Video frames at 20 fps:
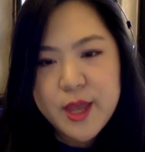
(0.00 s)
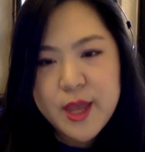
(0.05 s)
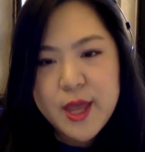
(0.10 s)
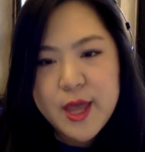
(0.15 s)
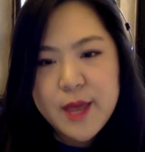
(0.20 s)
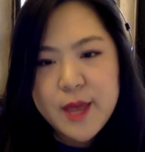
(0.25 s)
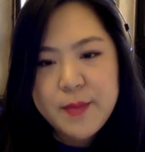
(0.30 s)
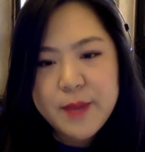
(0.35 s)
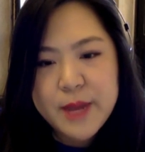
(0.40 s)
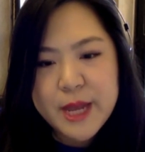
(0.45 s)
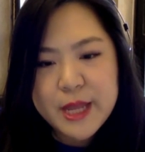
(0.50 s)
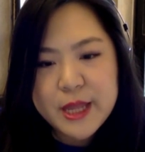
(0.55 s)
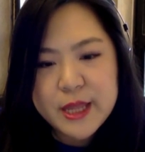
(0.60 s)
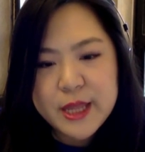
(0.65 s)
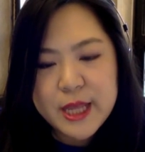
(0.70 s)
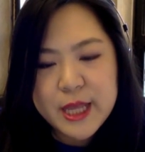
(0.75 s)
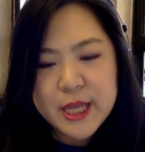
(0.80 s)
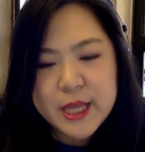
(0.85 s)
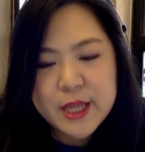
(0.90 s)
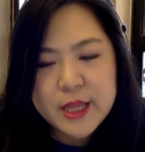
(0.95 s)
Mm-hmm. But I
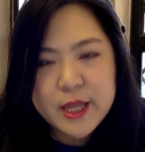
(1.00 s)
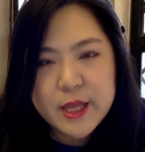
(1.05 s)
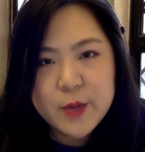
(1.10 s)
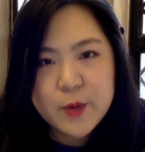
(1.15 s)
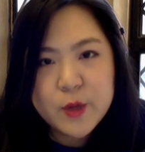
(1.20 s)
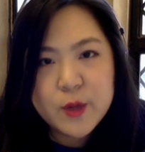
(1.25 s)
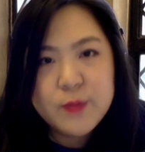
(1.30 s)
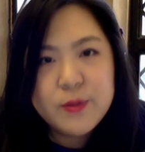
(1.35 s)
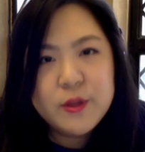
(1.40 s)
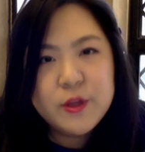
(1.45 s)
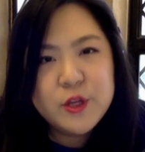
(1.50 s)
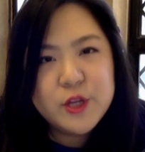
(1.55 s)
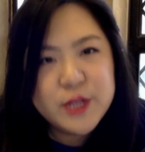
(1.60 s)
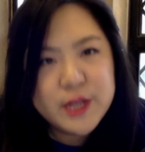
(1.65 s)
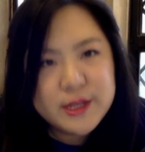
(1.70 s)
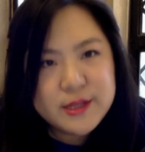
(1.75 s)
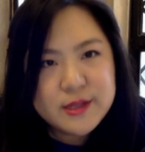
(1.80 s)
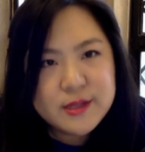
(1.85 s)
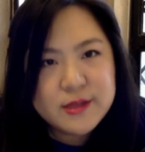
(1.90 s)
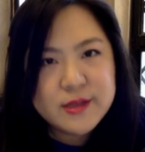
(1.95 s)
think the criminal
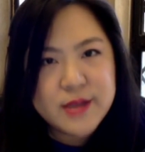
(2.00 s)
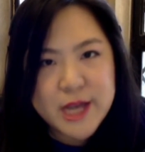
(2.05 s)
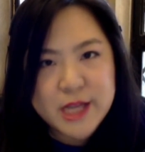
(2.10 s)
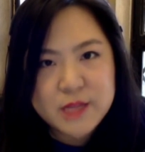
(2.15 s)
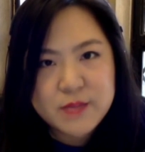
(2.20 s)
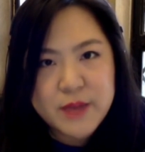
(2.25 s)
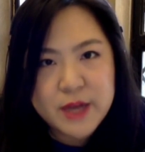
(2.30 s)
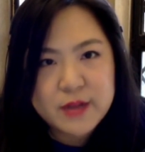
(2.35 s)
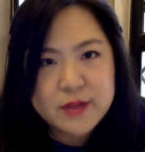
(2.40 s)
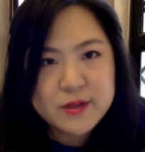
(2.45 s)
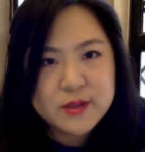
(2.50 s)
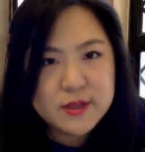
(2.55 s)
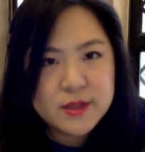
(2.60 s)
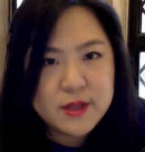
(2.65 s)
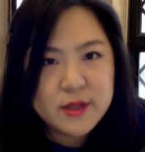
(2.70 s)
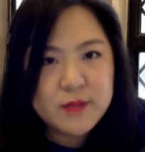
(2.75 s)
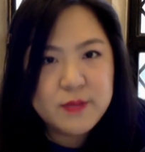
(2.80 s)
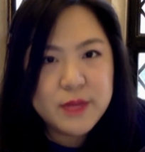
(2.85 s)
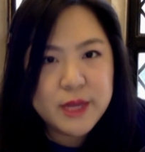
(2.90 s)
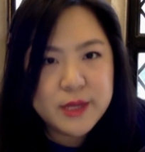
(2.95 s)
justice aspect
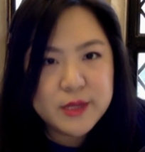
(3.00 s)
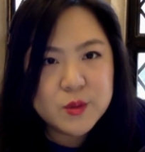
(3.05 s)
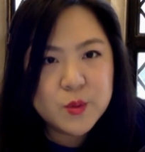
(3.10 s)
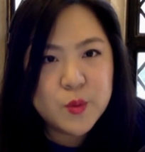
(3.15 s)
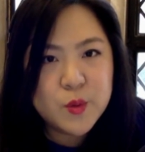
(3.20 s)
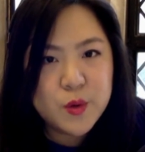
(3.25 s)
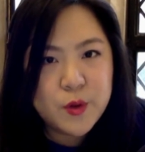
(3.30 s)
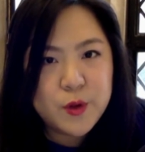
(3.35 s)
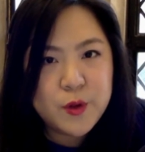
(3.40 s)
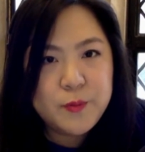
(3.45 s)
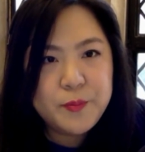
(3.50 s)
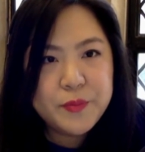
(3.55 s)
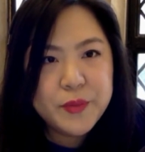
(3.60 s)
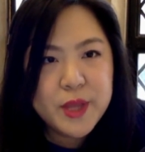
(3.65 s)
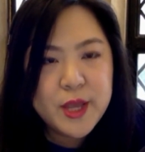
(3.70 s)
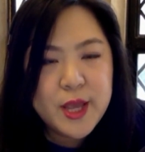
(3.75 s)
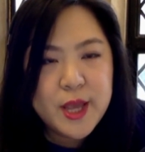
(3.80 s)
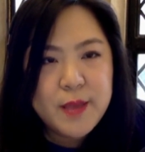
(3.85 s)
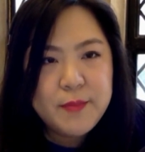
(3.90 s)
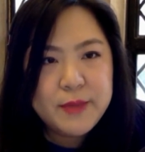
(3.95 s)
still plays a role